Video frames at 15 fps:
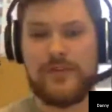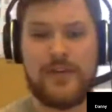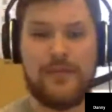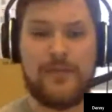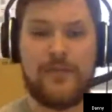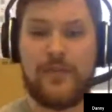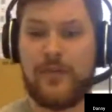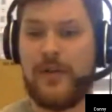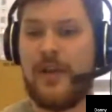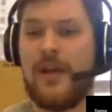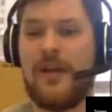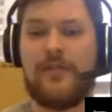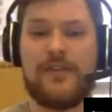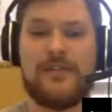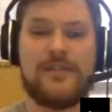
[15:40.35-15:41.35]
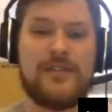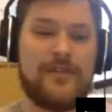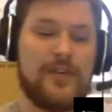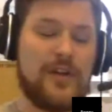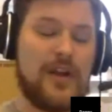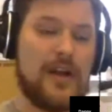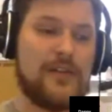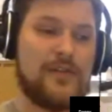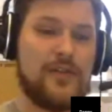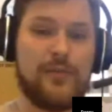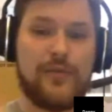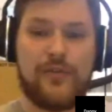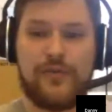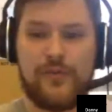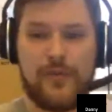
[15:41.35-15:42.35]
So for instance, if you're not
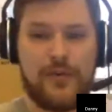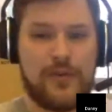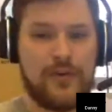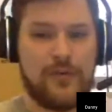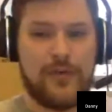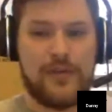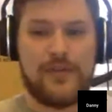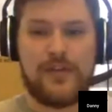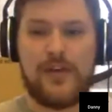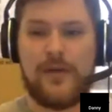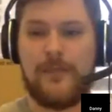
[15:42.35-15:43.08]
super familiar with